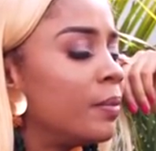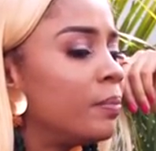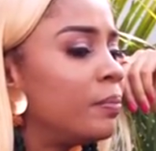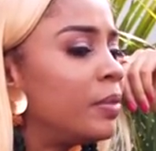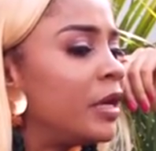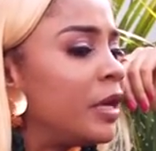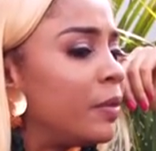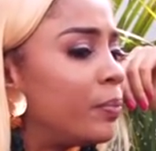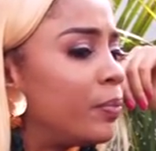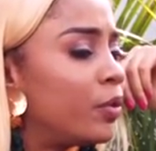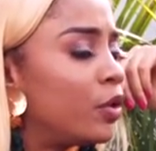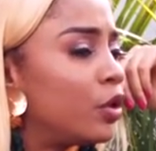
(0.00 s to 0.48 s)

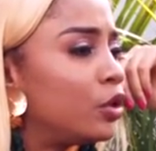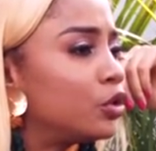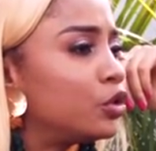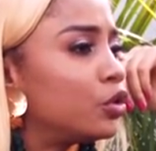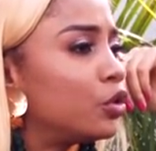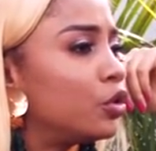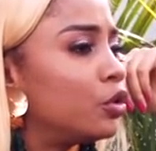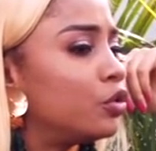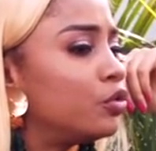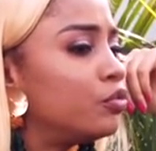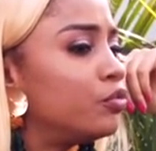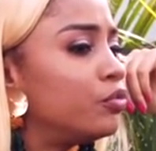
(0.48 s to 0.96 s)
people
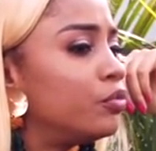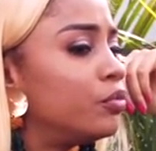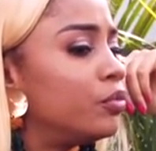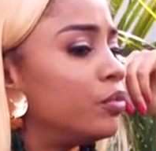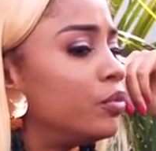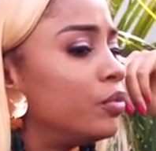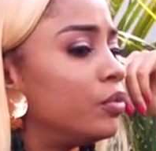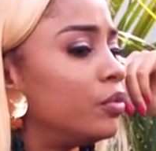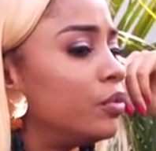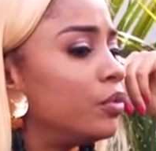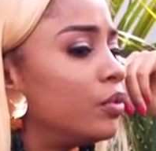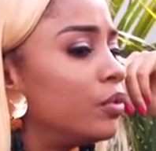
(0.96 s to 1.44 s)
don't
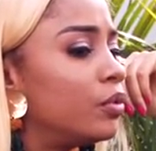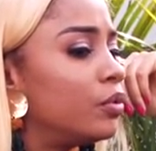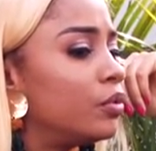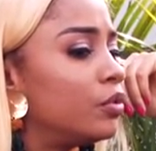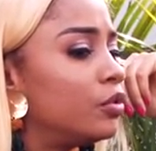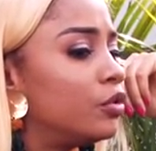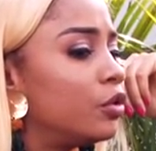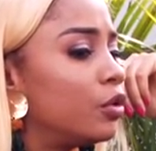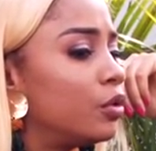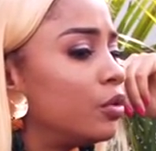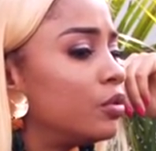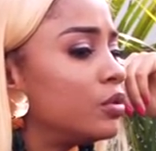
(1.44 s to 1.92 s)

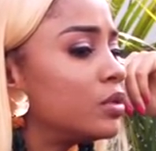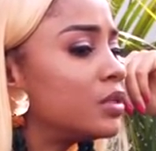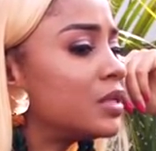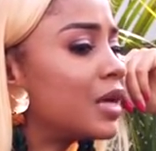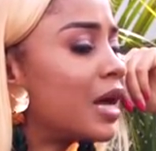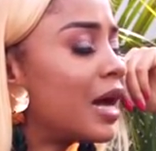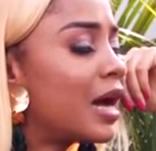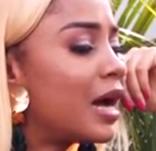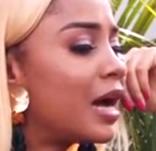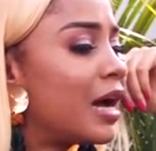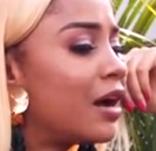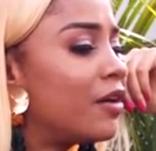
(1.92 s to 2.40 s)
don't
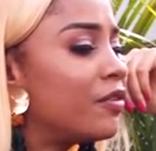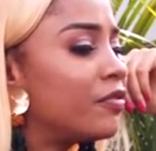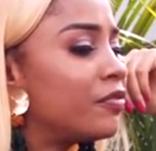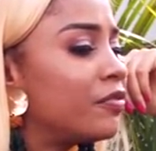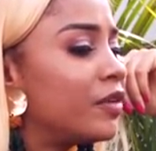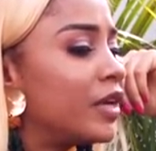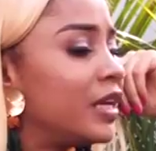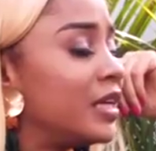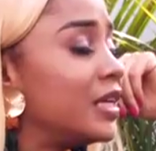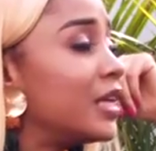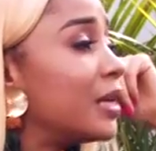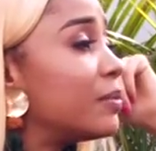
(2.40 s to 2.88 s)
have
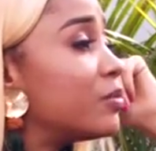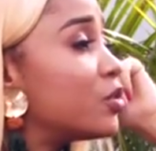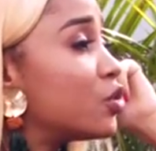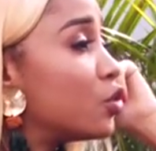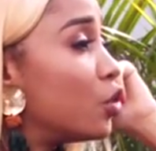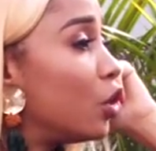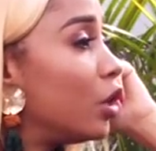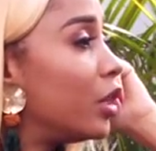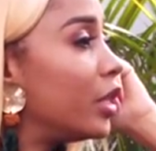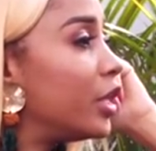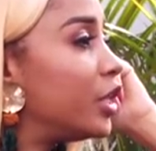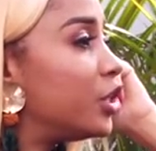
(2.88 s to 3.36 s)
in-depth
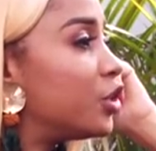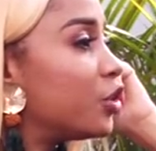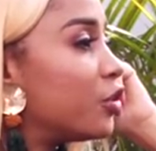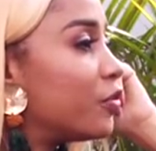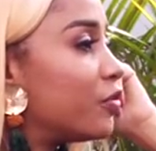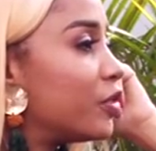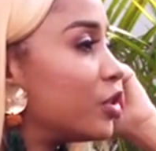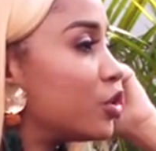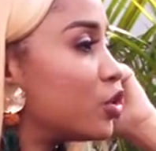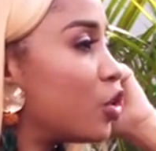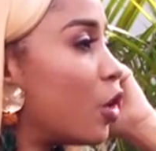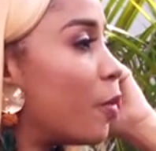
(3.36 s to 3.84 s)
knowledge
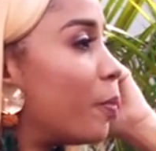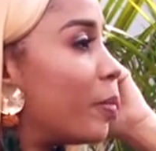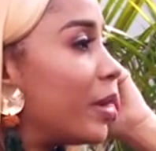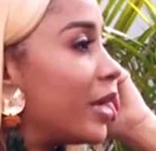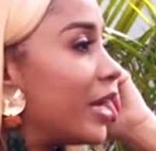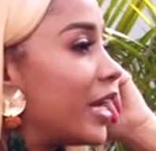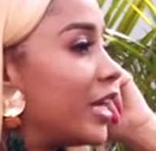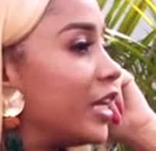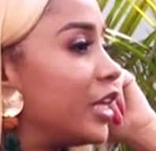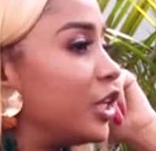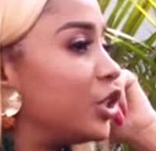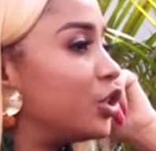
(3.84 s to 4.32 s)
of a
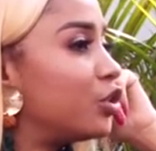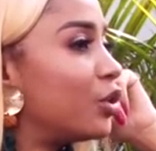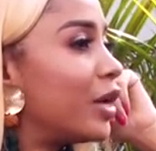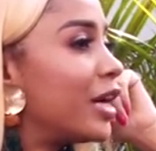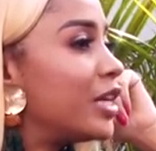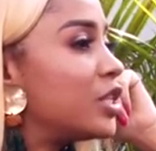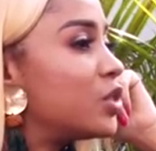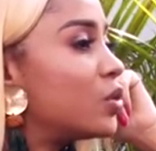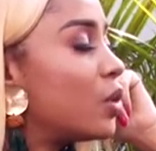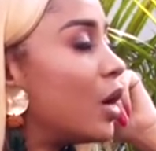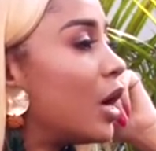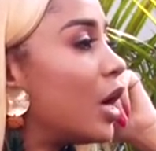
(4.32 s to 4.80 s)
topic and they
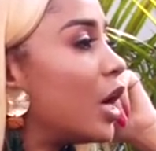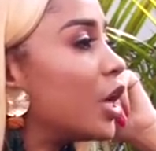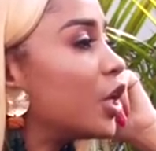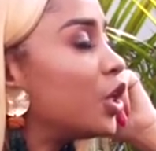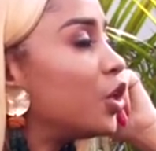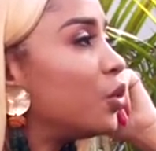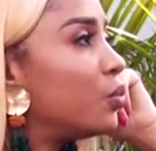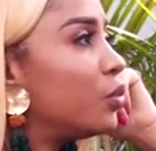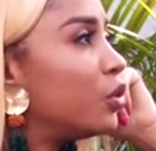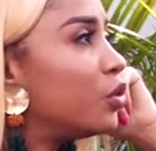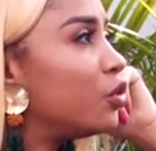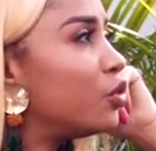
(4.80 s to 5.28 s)
try to
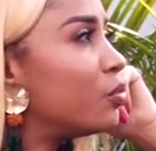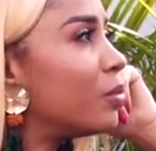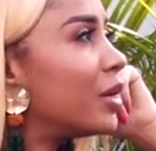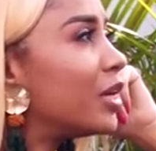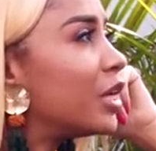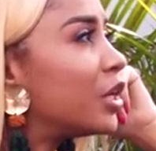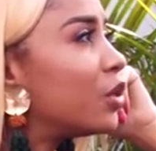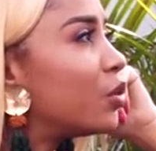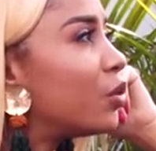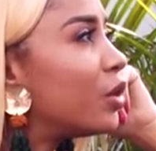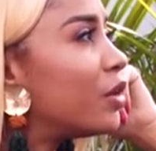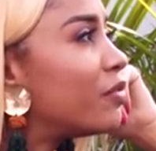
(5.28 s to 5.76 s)
argue with you,
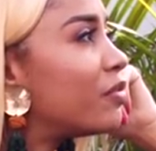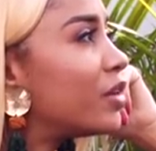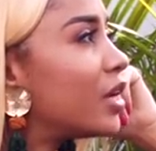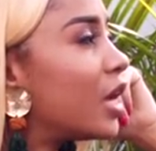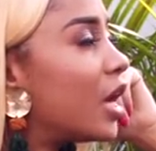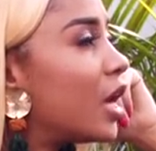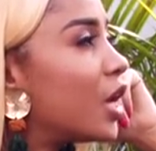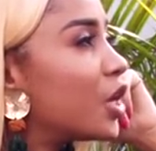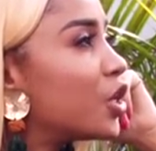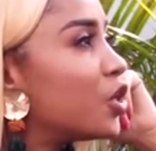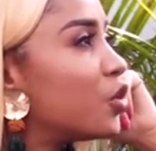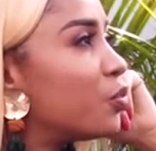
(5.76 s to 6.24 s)
but they don't even
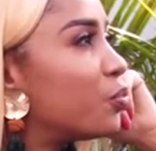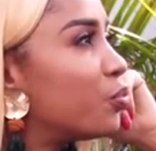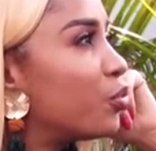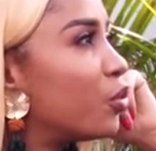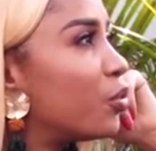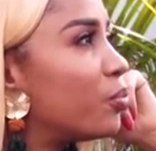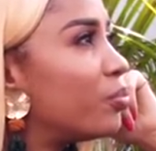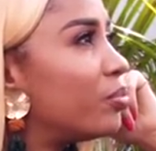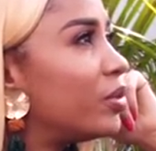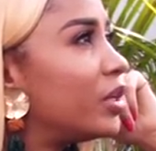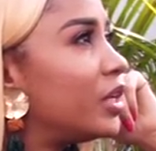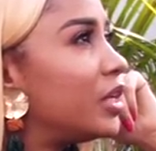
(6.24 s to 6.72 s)
argue
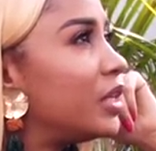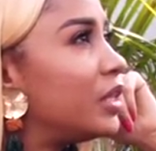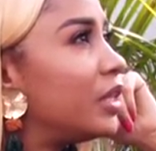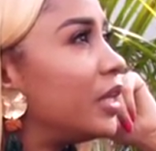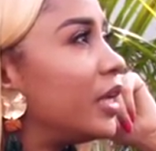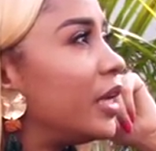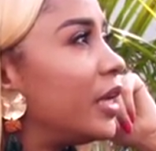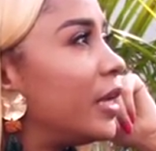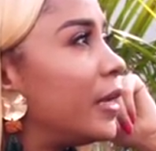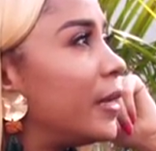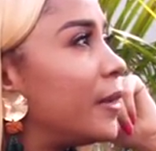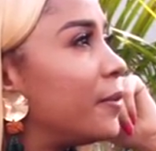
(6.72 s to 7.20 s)
properly.
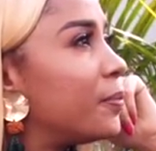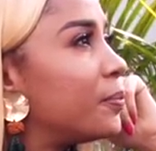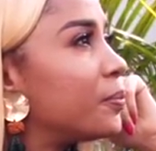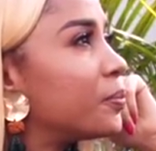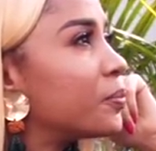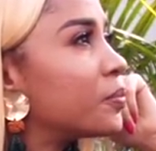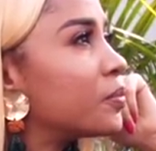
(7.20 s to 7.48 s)
They